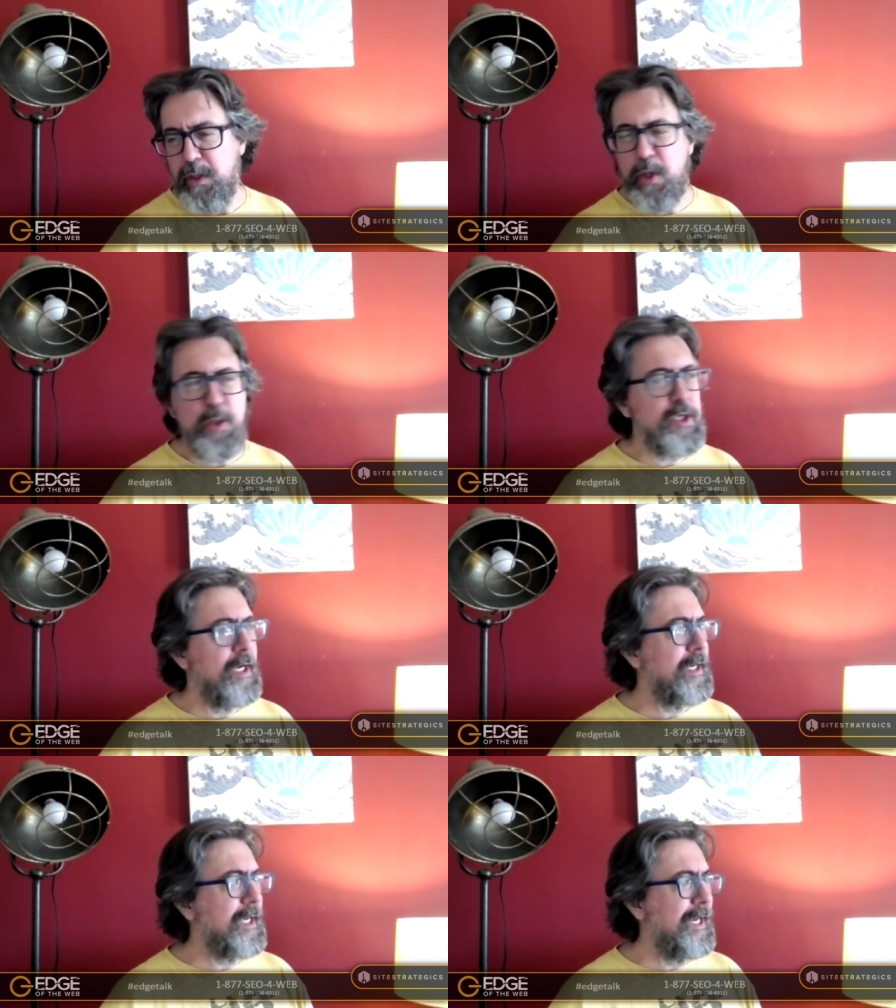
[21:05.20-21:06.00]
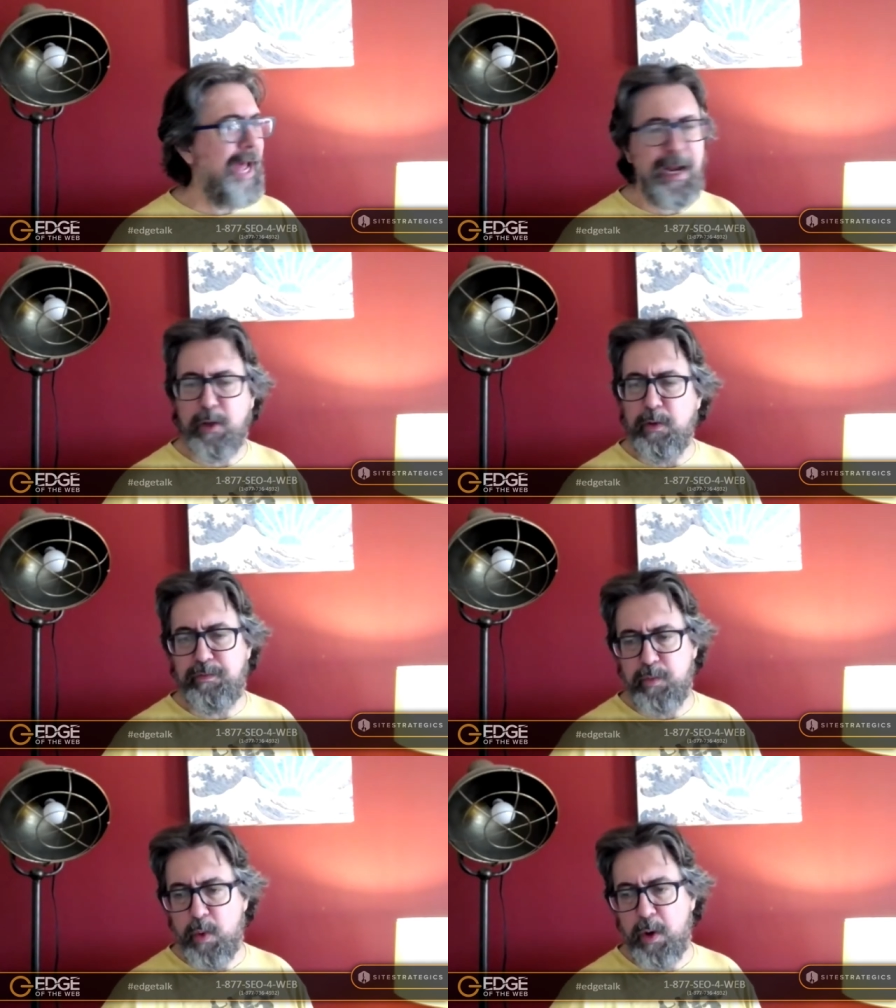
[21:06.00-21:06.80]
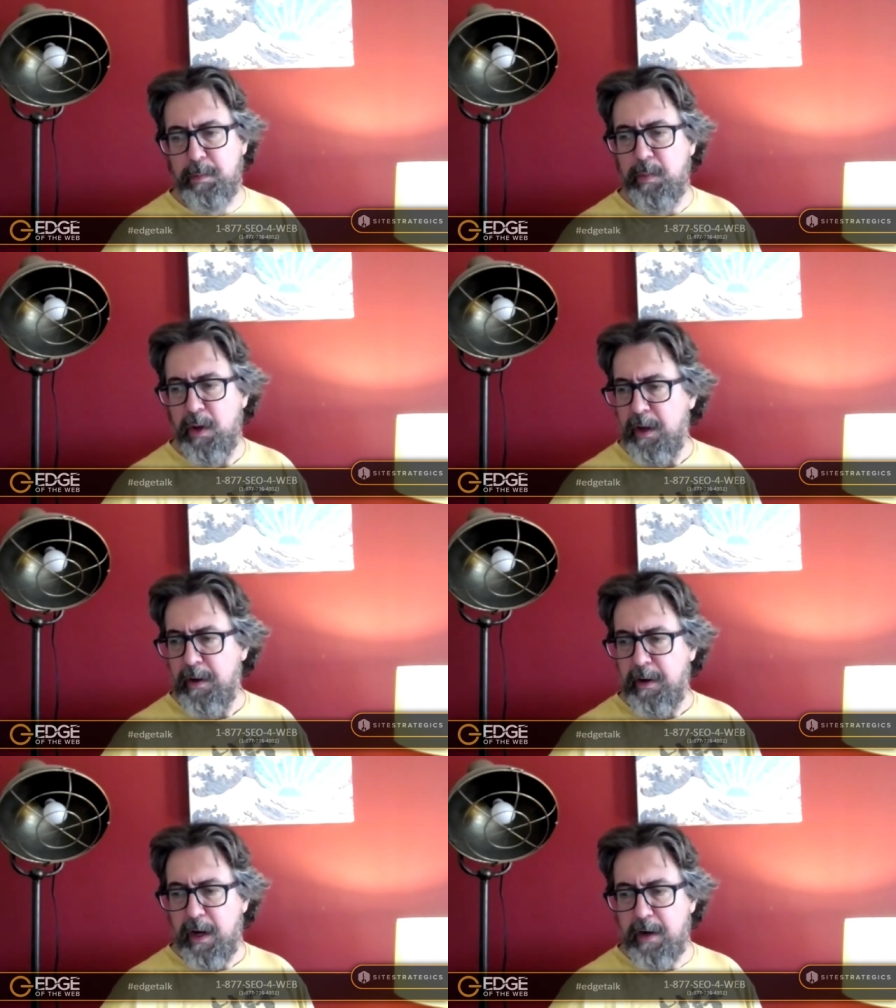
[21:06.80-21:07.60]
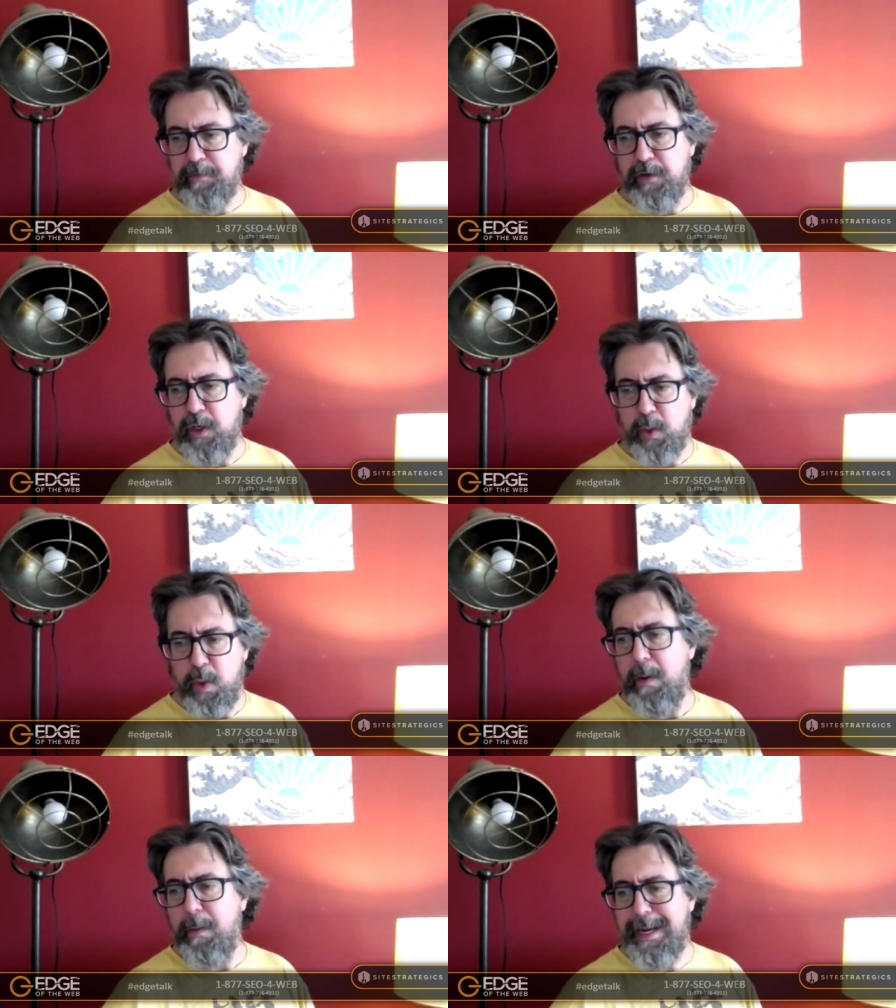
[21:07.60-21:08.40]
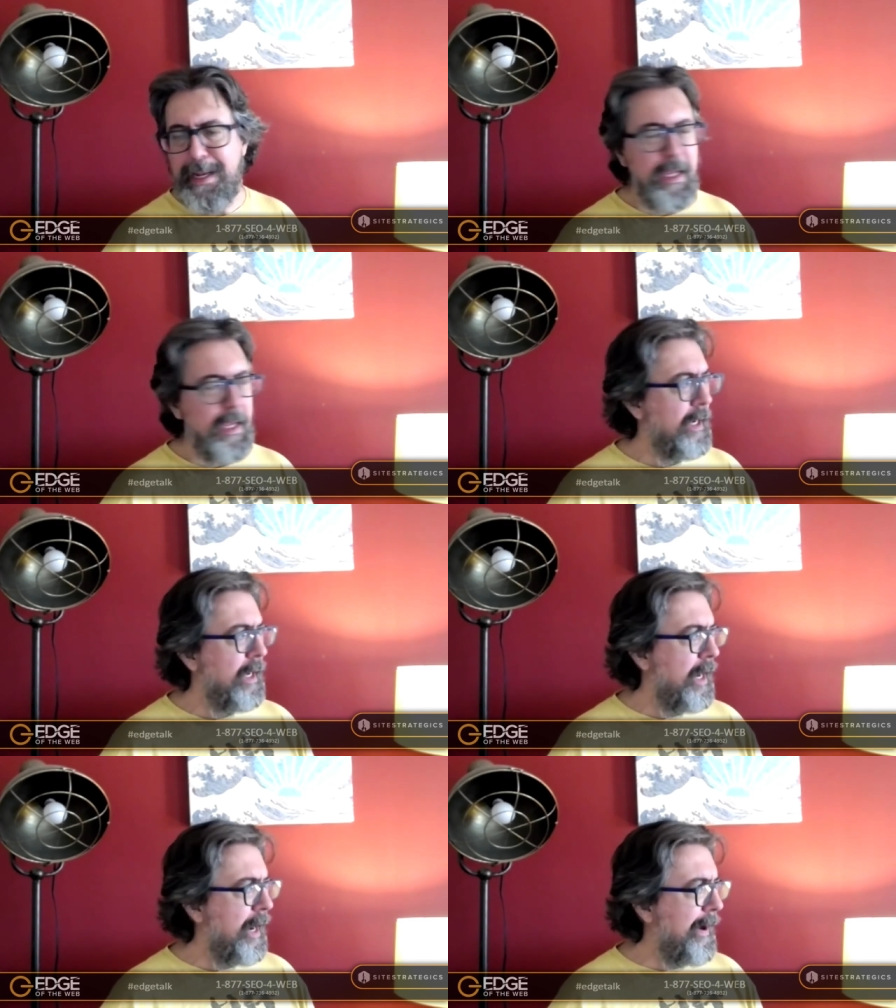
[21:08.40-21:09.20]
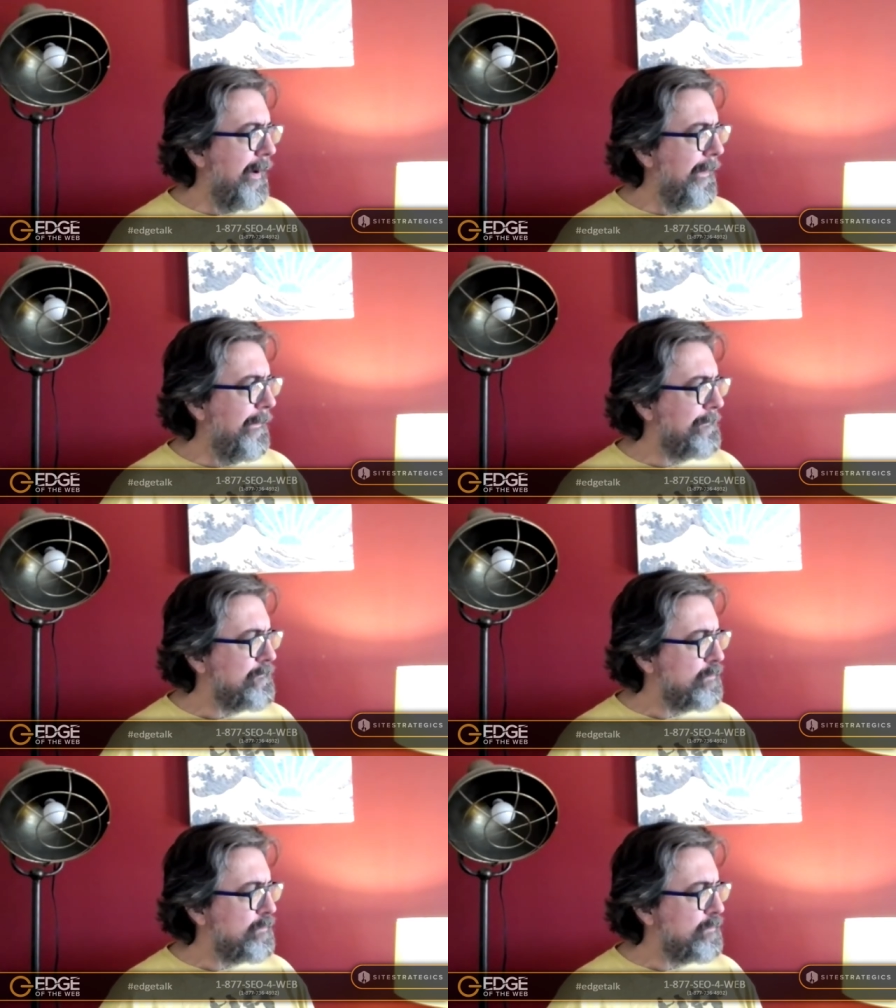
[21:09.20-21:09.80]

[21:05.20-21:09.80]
use a canonical form of a query uh,